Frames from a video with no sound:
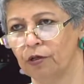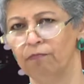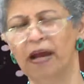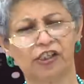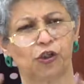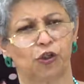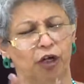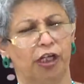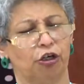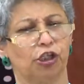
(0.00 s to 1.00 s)
Make
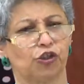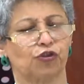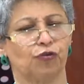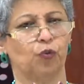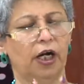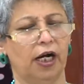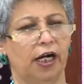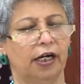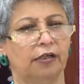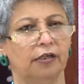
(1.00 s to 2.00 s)
sure your
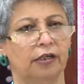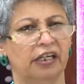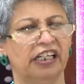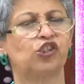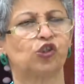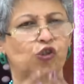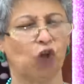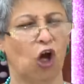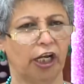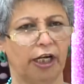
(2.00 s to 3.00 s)
word is
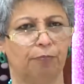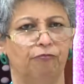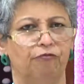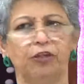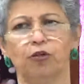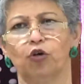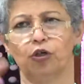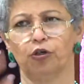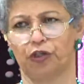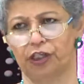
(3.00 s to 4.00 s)
solid when you go
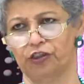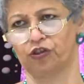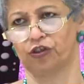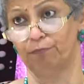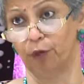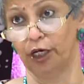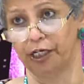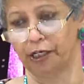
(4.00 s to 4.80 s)
to teach somebody.